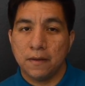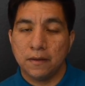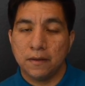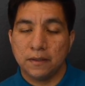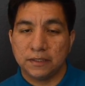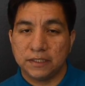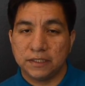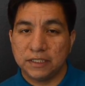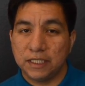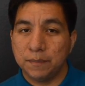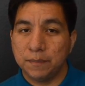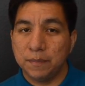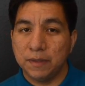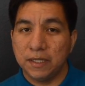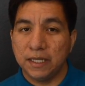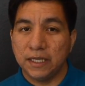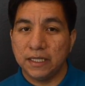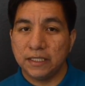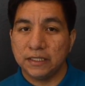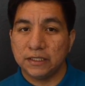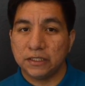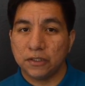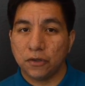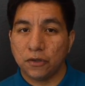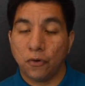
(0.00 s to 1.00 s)

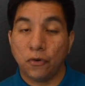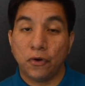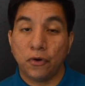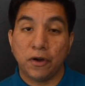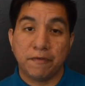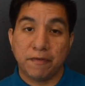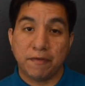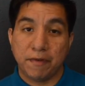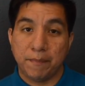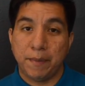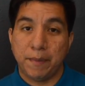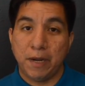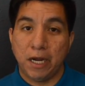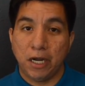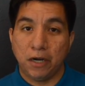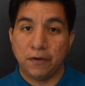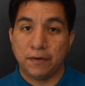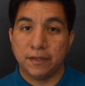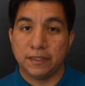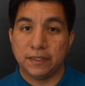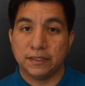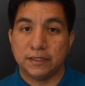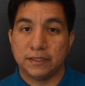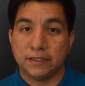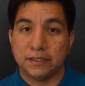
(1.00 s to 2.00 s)
siblings, or even
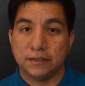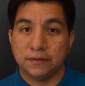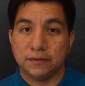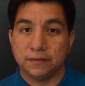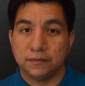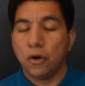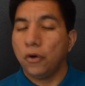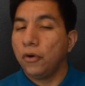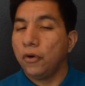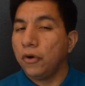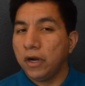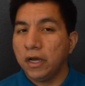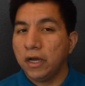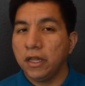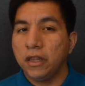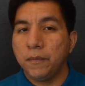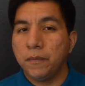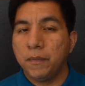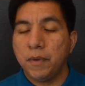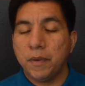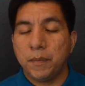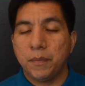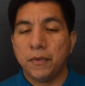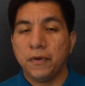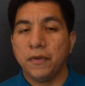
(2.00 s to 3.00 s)
parents, or other
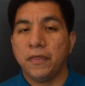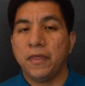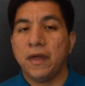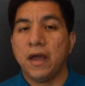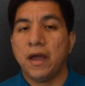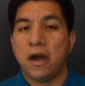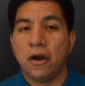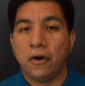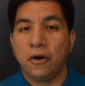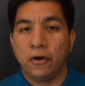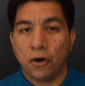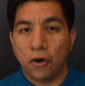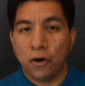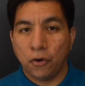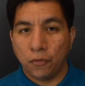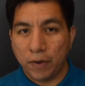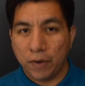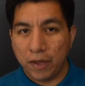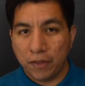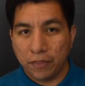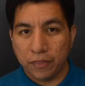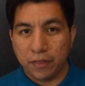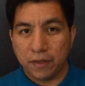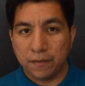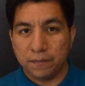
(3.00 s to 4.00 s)
people that are
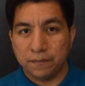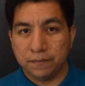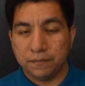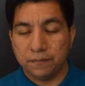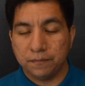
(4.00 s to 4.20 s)
around them.